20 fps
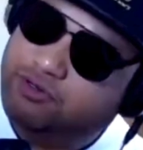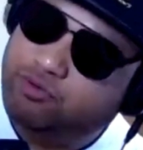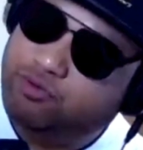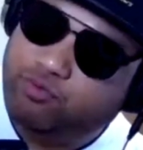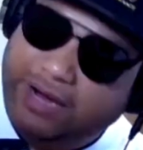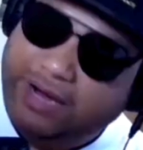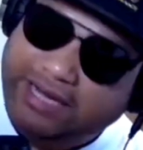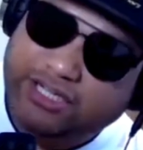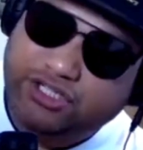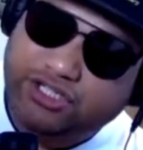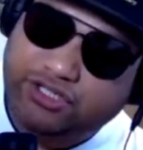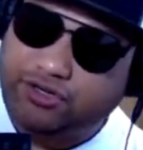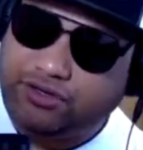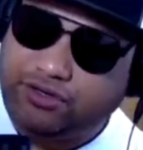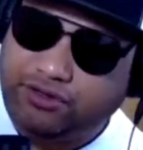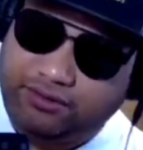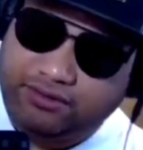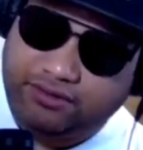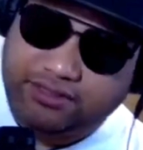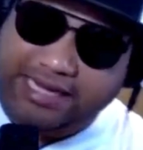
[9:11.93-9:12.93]
to
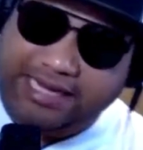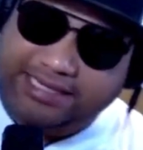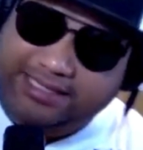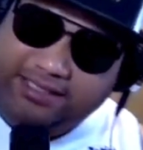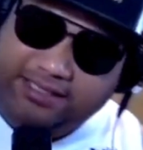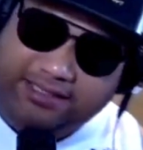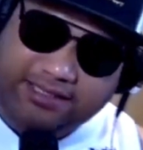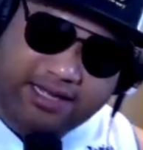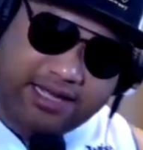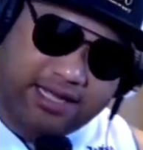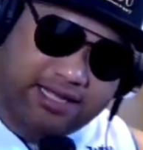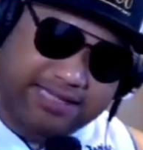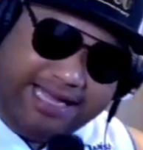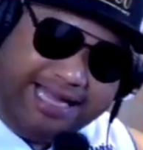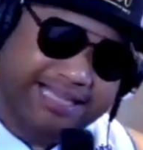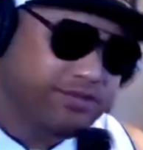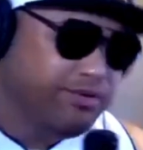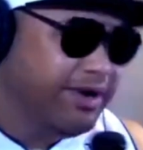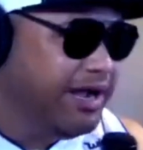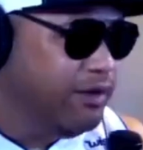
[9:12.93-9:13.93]
register. That's
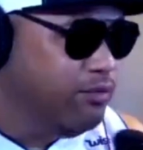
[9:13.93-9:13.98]
why I